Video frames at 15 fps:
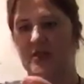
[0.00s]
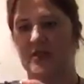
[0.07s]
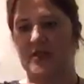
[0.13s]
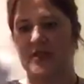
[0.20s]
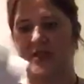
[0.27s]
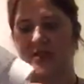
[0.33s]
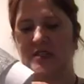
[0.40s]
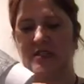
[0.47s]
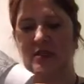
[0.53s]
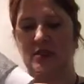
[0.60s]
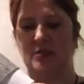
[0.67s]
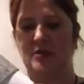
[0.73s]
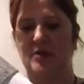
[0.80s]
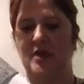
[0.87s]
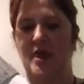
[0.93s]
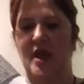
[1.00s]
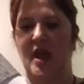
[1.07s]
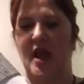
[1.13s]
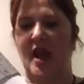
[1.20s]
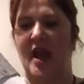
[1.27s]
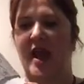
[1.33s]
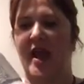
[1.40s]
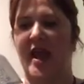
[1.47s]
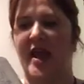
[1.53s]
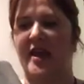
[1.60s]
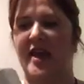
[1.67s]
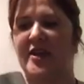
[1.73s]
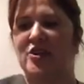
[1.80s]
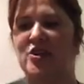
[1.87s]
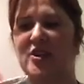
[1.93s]
ones in it too.
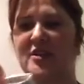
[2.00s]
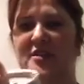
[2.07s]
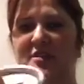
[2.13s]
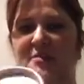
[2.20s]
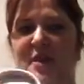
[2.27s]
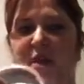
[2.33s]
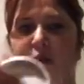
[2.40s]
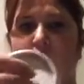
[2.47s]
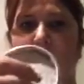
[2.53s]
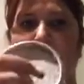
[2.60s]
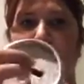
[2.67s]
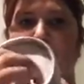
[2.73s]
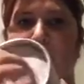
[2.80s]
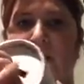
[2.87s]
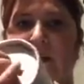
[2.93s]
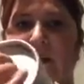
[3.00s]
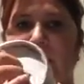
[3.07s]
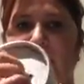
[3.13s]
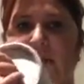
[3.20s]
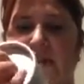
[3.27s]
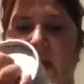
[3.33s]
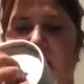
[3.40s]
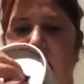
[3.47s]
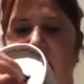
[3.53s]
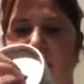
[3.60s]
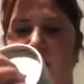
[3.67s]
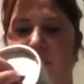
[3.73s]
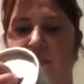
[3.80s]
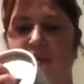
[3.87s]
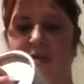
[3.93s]
And I just made a hole in the top,
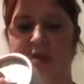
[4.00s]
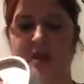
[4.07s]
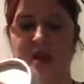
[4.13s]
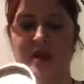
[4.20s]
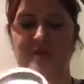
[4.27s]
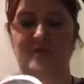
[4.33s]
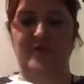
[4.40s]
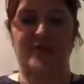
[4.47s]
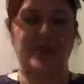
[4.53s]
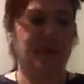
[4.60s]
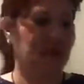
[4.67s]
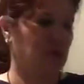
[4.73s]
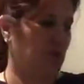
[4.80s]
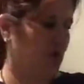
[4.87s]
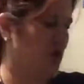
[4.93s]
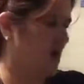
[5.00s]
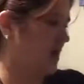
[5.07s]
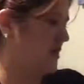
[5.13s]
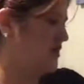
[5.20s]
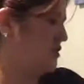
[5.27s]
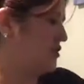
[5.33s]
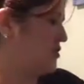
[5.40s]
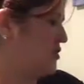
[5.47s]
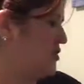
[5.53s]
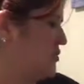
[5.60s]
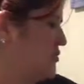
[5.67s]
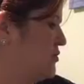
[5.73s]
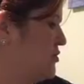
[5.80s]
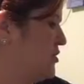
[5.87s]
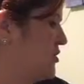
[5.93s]
and for this one I do
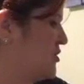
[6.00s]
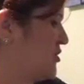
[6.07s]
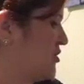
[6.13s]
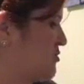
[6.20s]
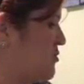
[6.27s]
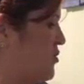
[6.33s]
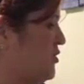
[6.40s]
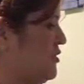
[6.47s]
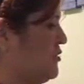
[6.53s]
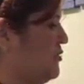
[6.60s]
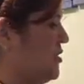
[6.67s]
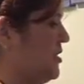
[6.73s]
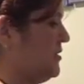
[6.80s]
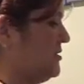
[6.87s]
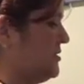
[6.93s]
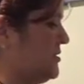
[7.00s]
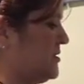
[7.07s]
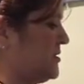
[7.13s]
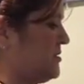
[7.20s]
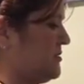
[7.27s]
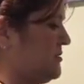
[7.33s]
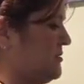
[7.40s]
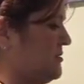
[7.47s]
use the smaller ones